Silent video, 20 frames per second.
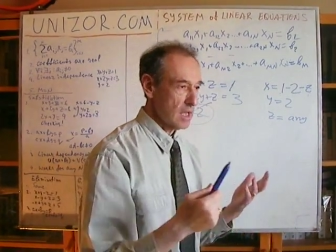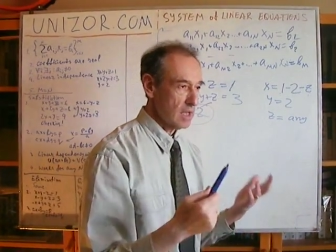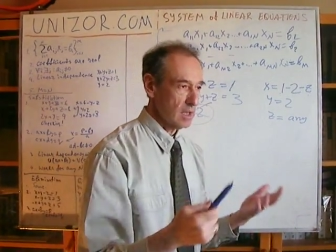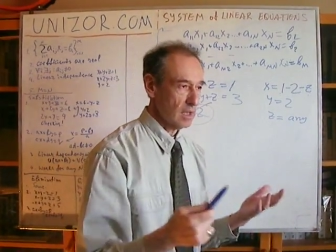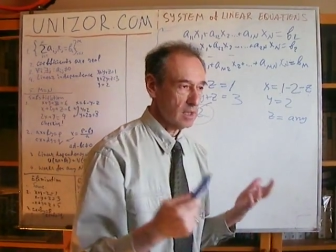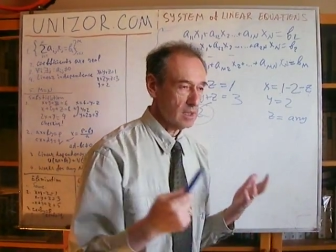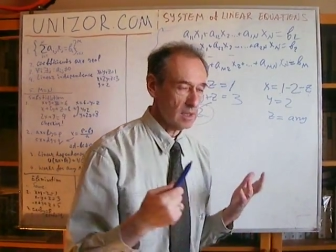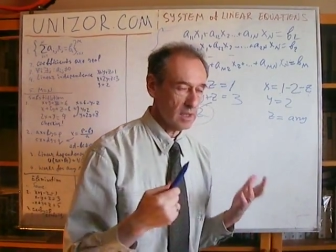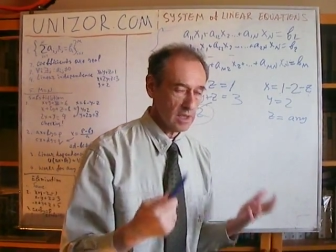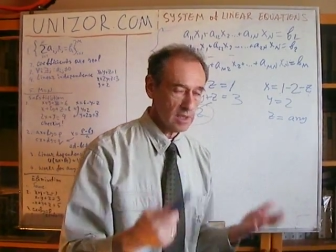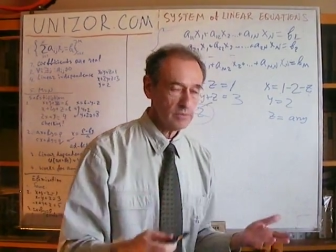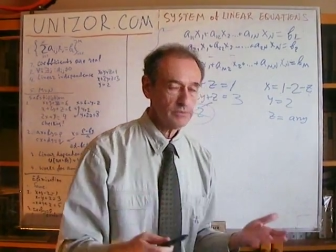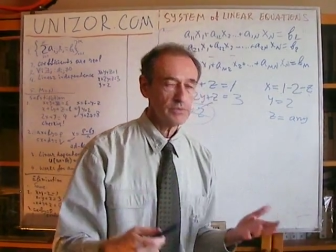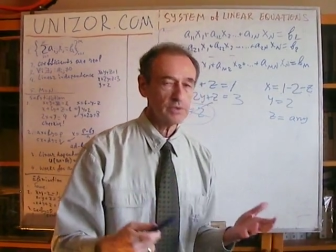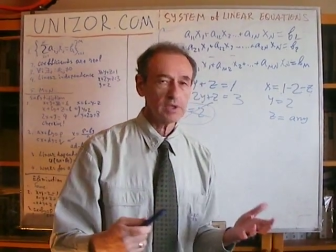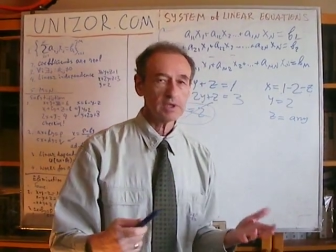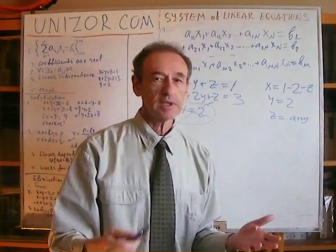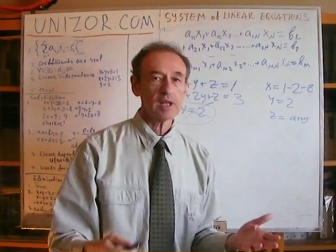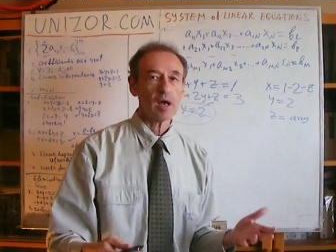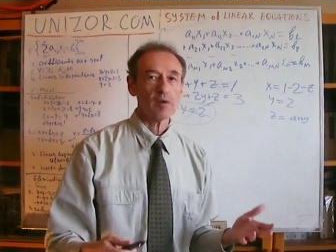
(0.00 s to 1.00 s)
uh,
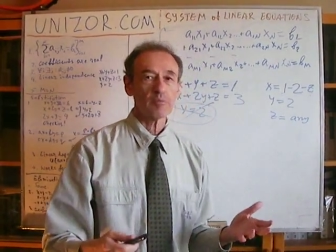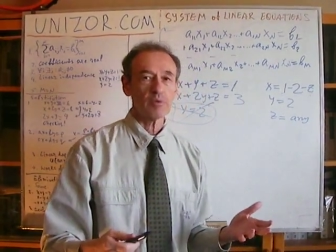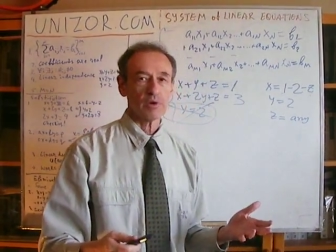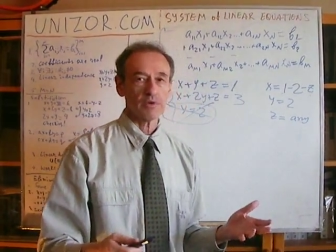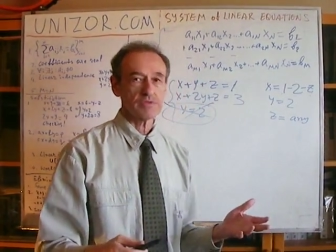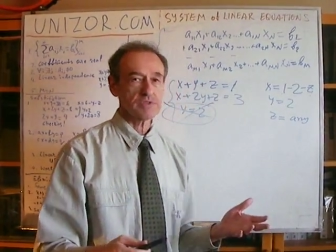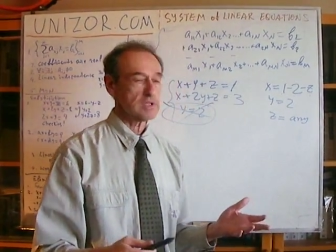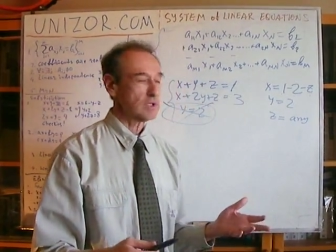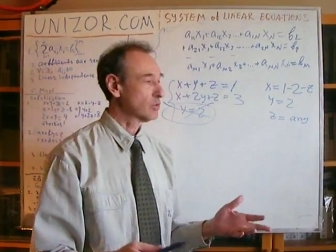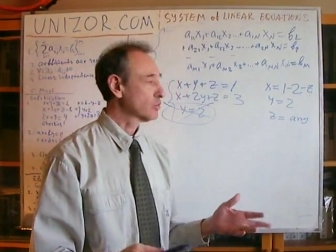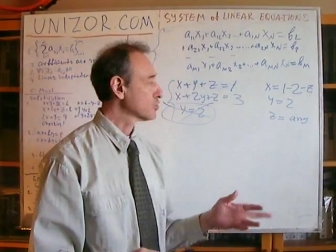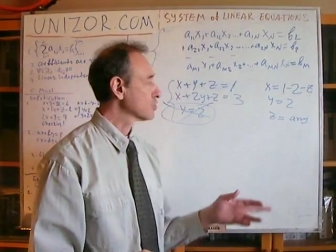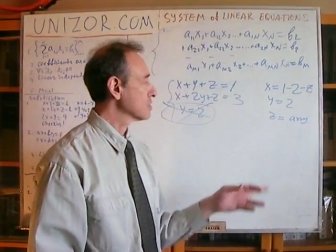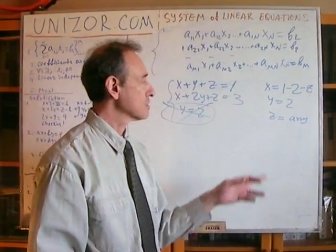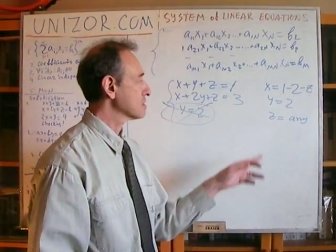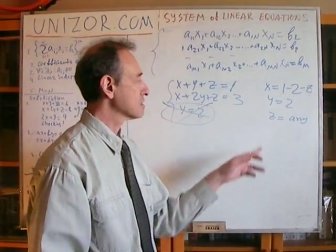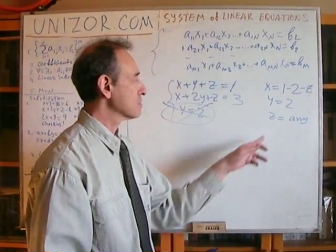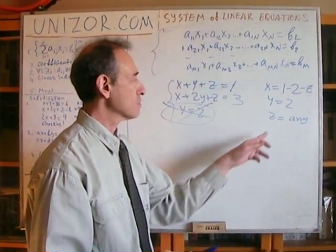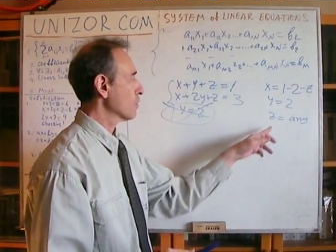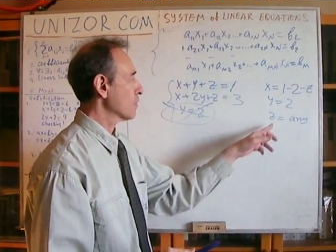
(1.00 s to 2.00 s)
infinite number of
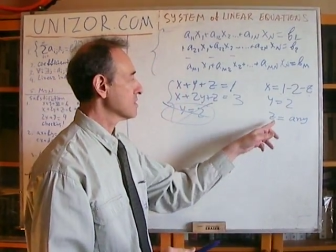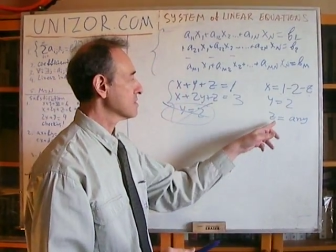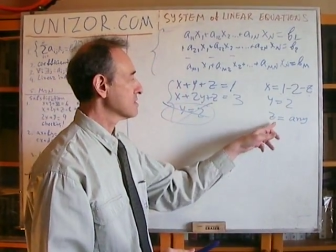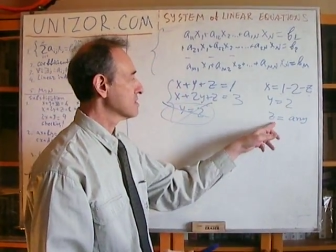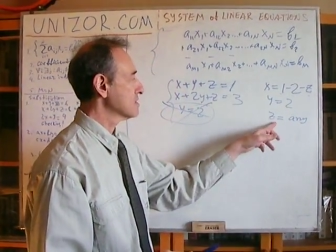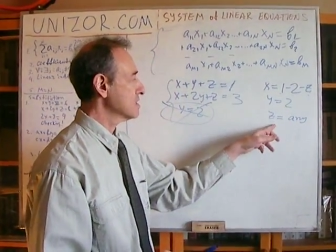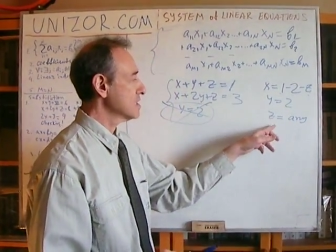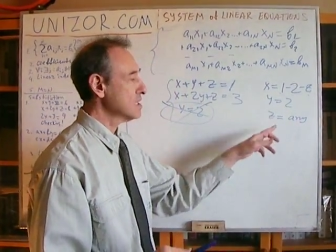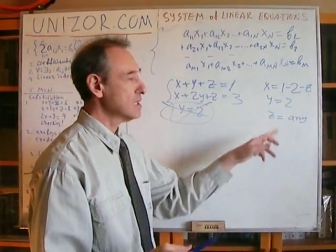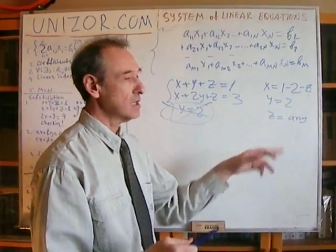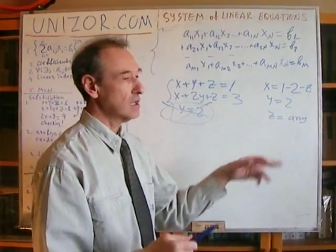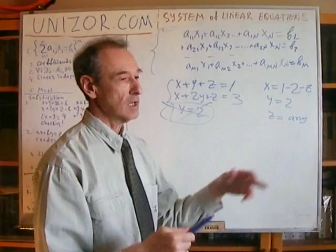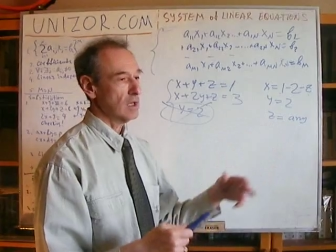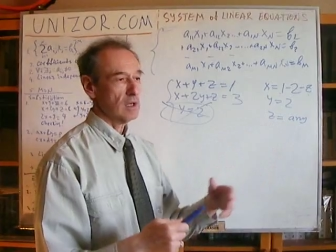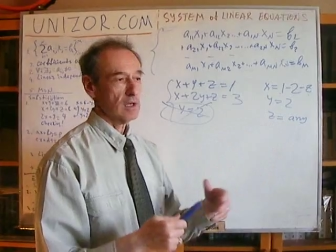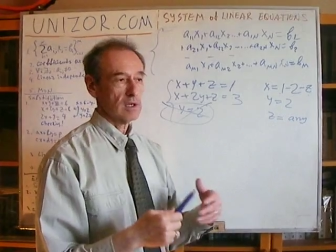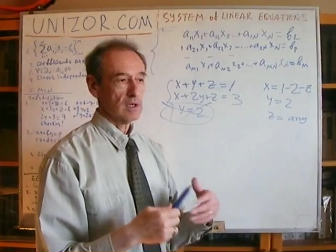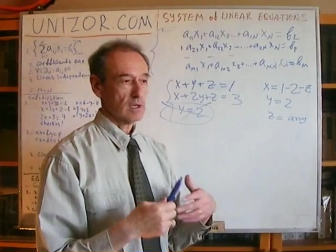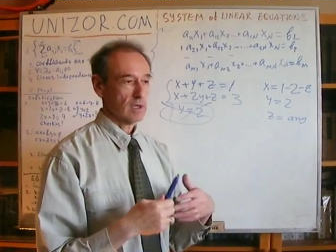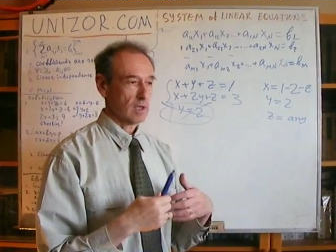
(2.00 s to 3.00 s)
solutions with z
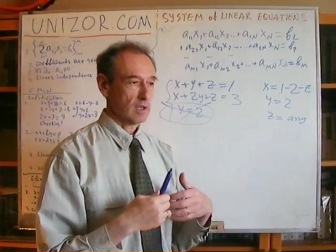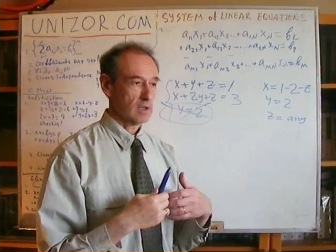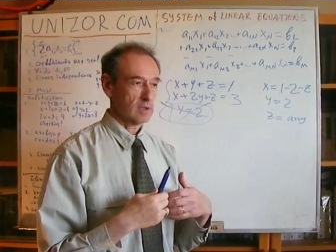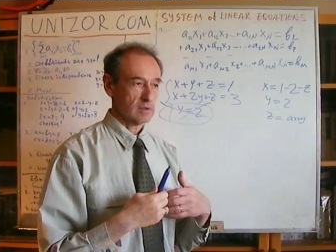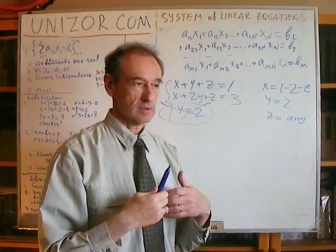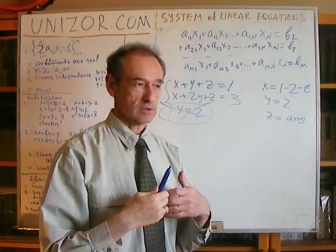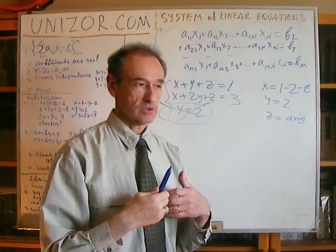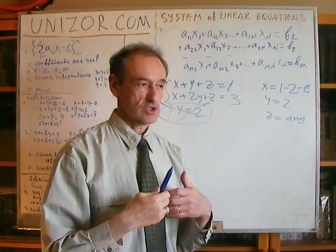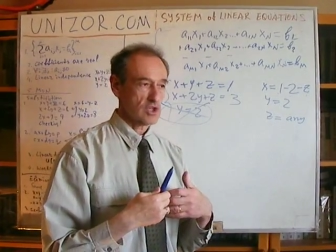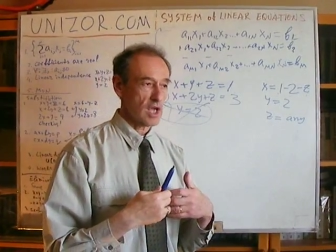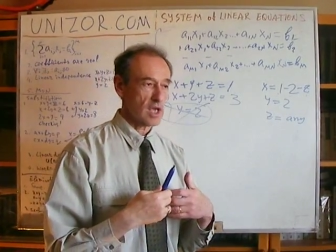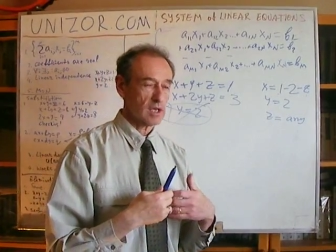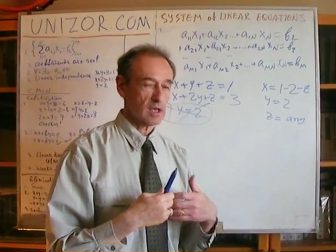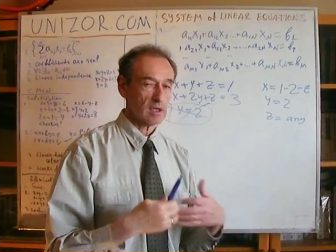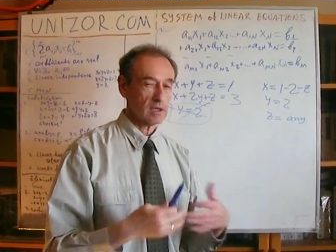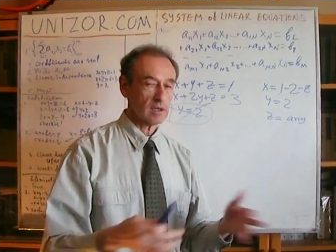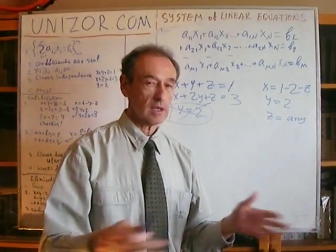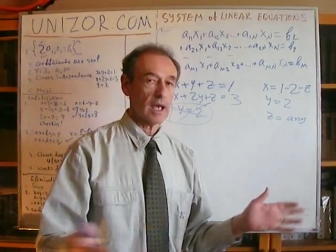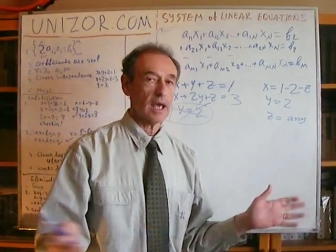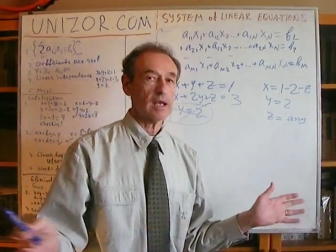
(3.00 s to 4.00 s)

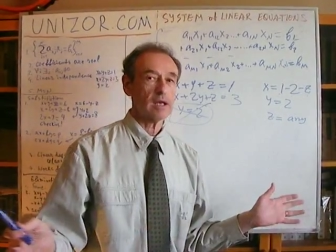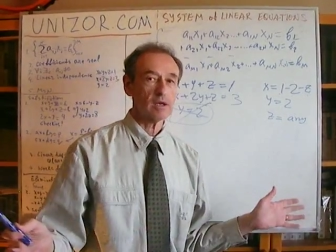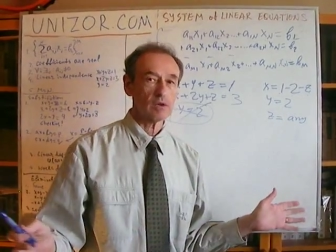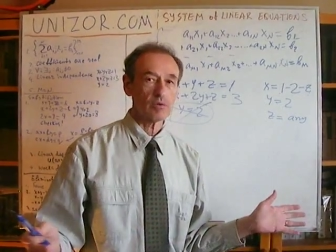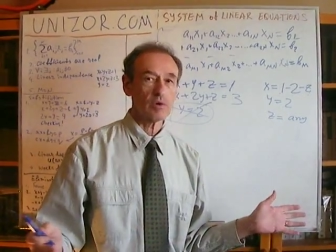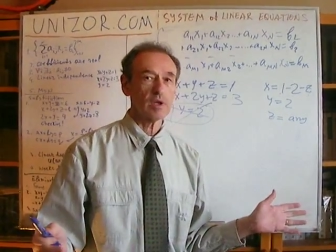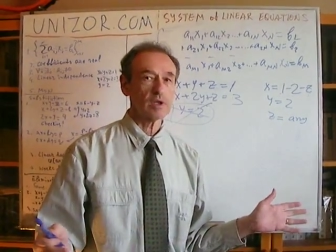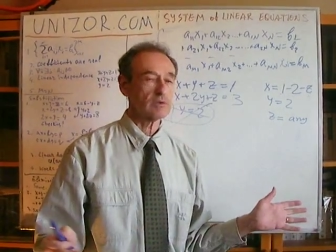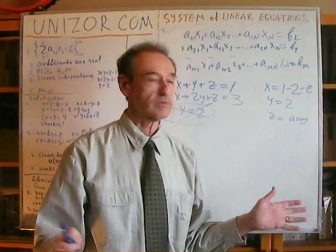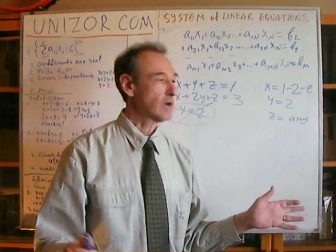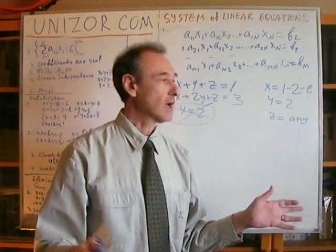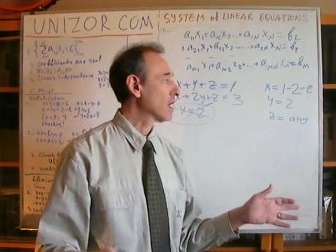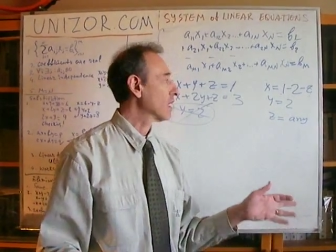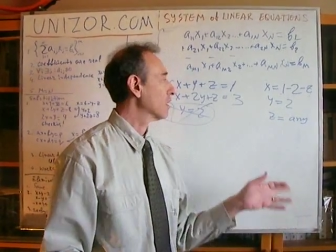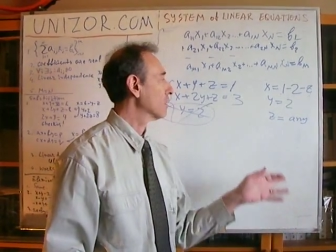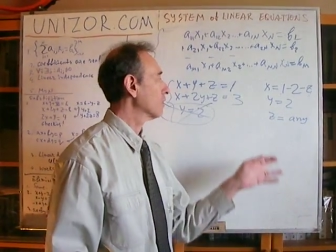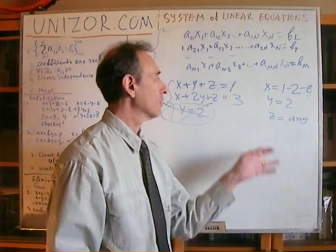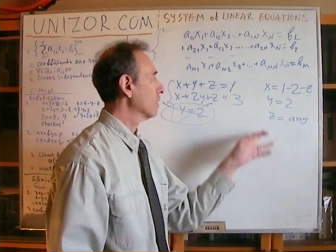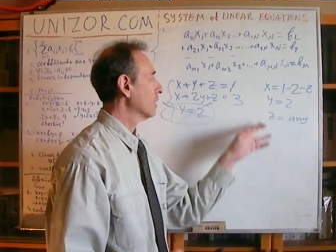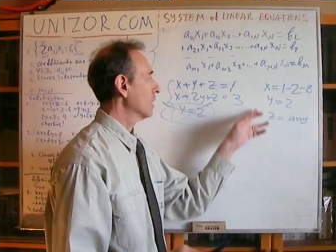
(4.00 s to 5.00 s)
taking any real
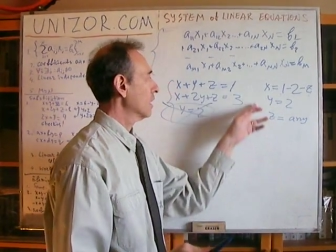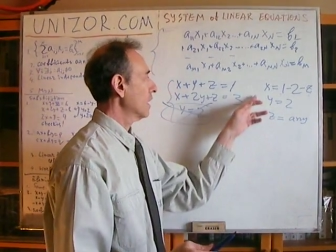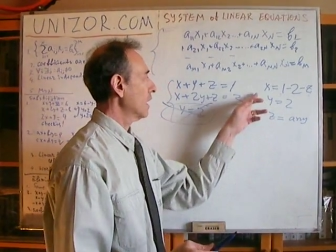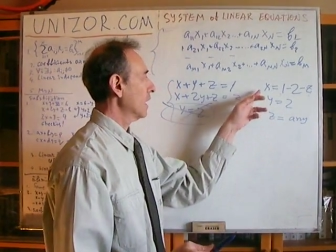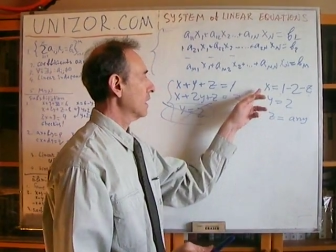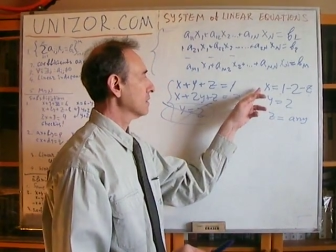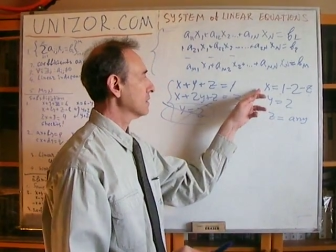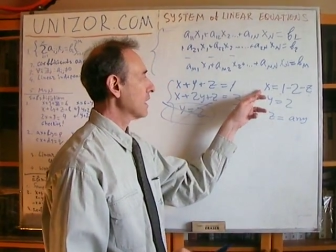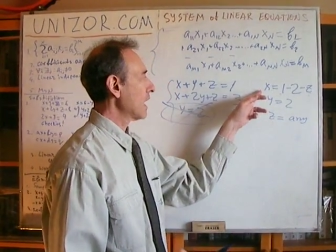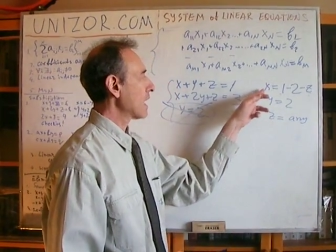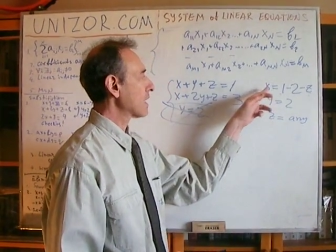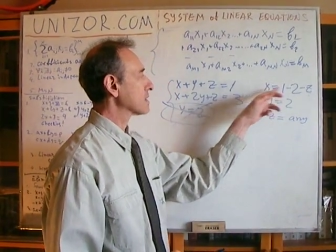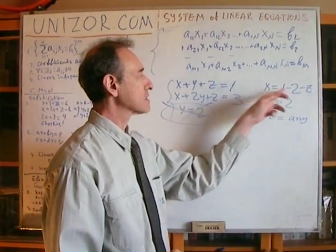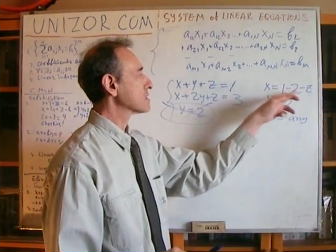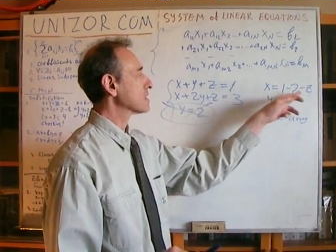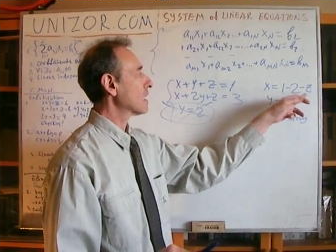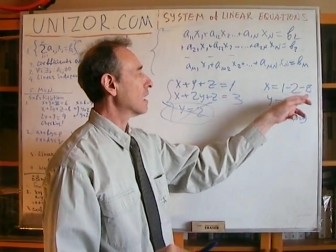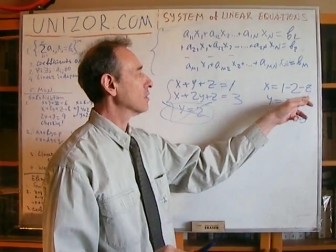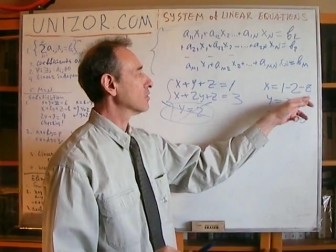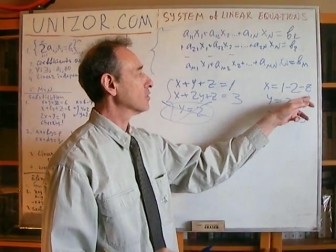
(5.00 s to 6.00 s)
value and x
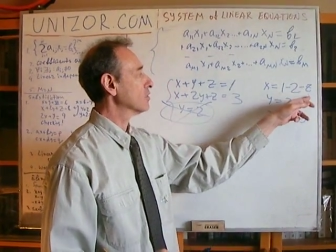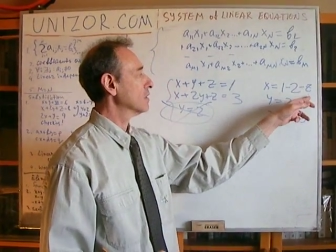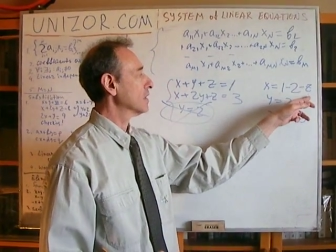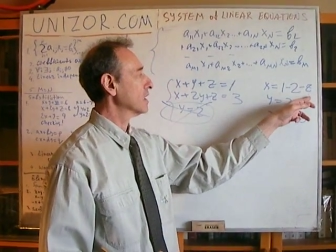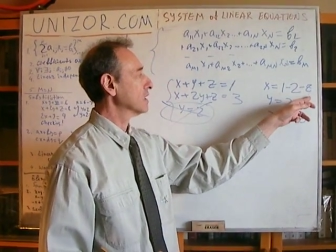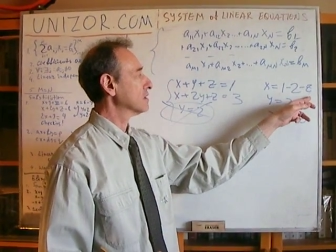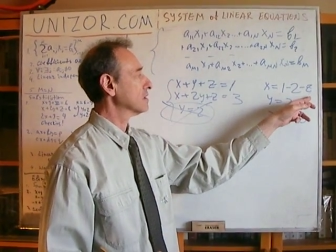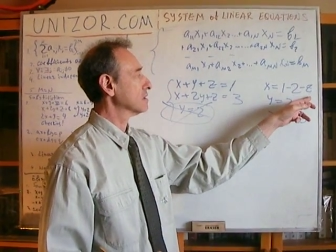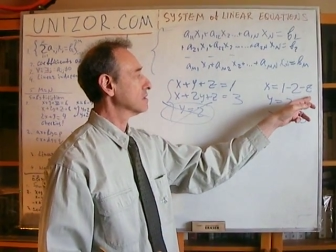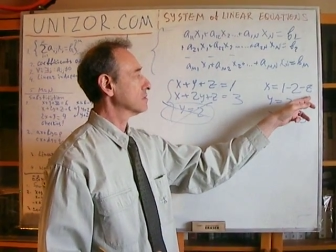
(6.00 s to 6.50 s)
calculated